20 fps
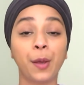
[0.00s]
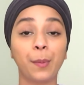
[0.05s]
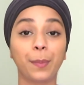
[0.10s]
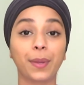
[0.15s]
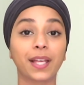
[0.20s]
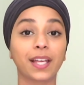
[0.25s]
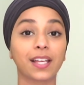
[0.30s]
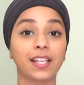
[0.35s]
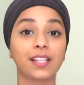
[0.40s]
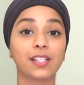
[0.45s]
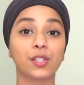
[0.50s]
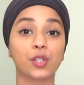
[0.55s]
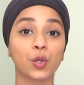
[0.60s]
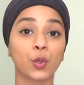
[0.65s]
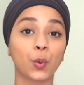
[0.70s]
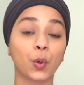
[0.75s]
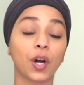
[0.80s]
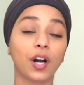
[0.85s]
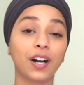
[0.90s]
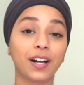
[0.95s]
because
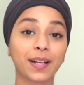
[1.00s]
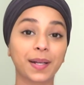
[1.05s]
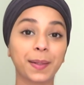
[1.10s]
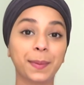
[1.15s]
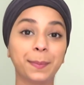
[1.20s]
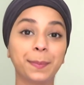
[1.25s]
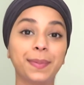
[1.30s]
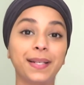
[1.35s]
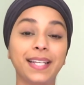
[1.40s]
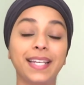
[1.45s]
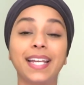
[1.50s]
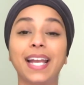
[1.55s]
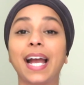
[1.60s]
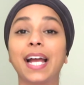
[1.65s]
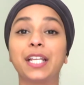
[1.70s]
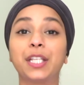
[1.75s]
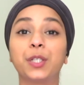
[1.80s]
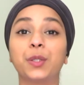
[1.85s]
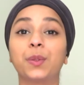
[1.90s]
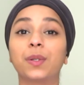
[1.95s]
you are complete
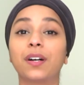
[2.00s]
and you